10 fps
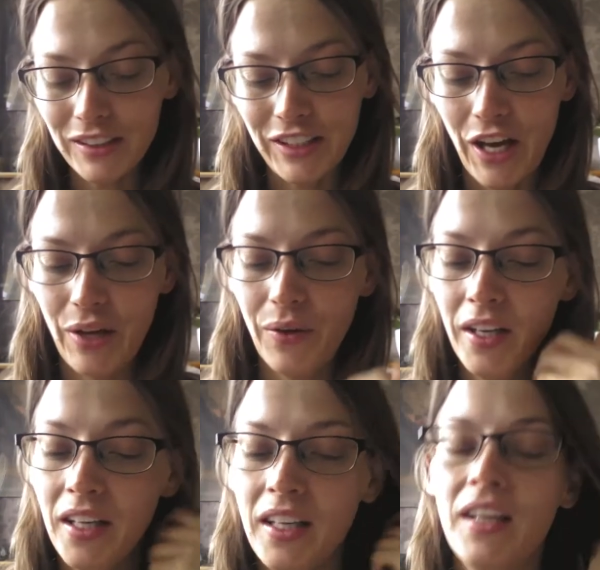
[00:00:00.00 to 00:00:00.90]
So
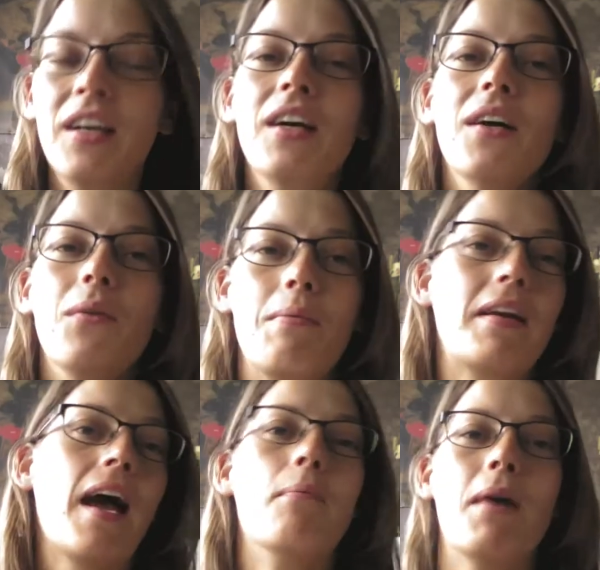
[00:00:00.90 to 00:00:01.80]
we
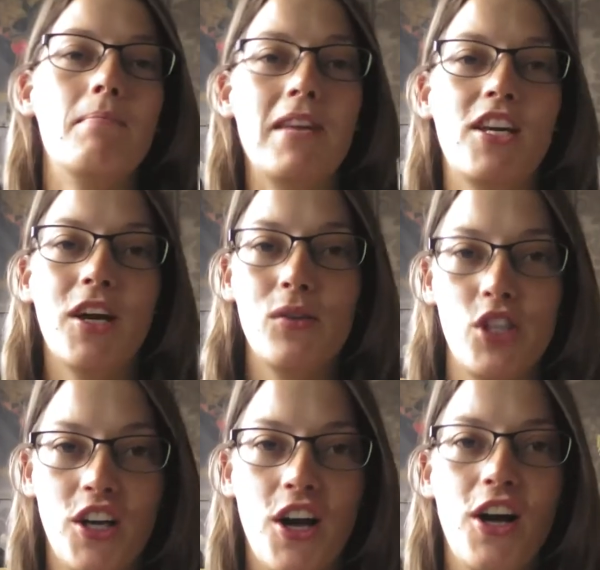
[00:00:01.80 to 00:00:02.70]
began by me
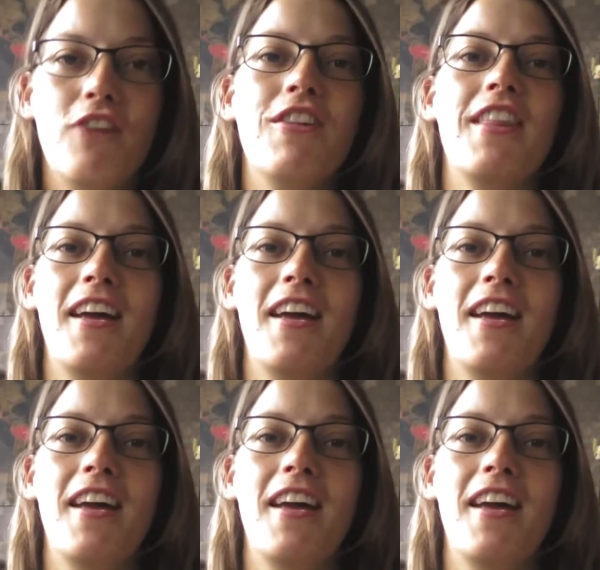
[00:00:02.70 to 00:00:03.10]
coaching her and